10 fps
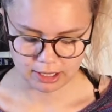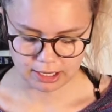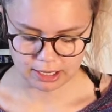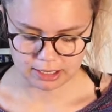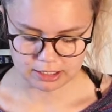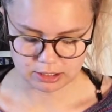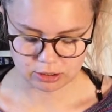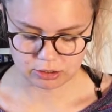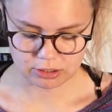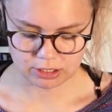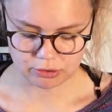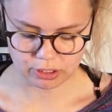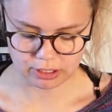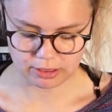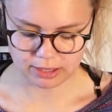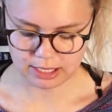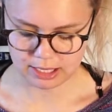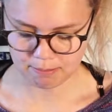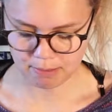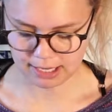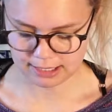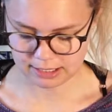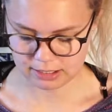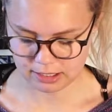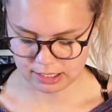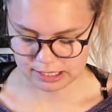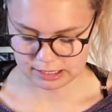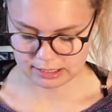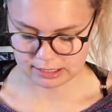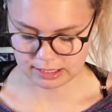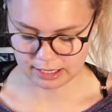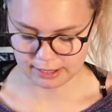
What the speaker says: and considering the pattern is